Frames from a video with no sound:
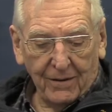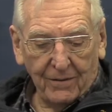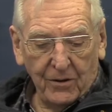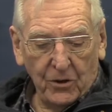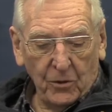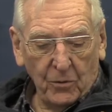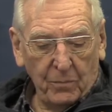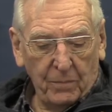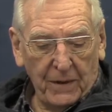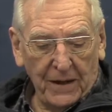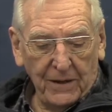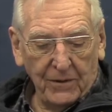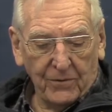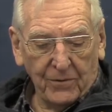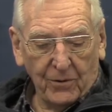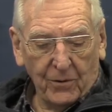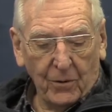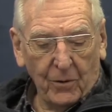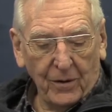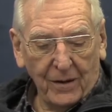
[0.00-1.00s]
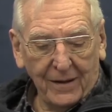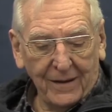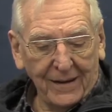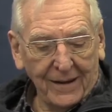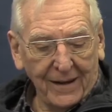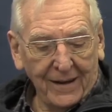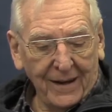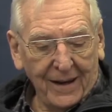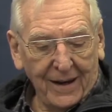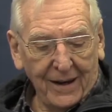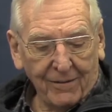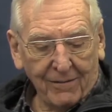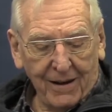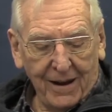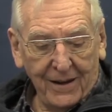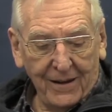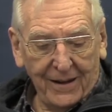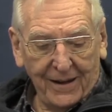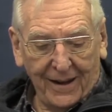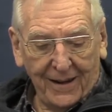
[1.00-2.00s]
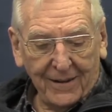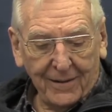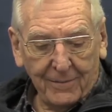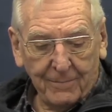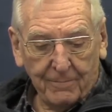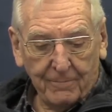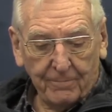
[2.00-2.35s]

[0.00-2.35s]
Pedro Heredia,